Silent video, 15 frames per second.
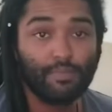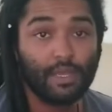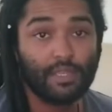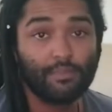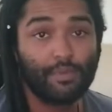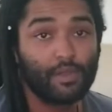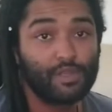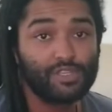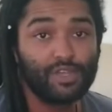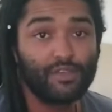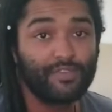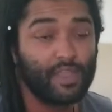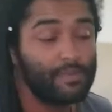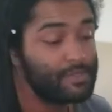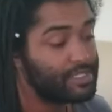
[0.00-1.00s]
the parts
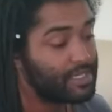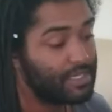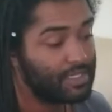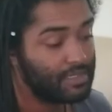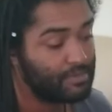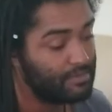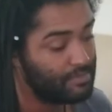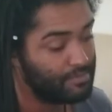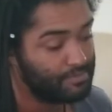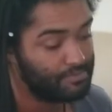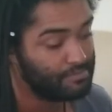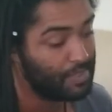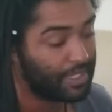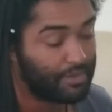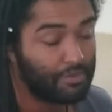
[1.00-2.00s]
off Amazon
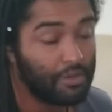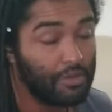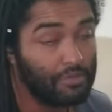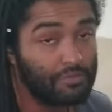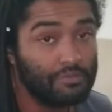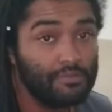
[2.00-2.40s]
and make your own.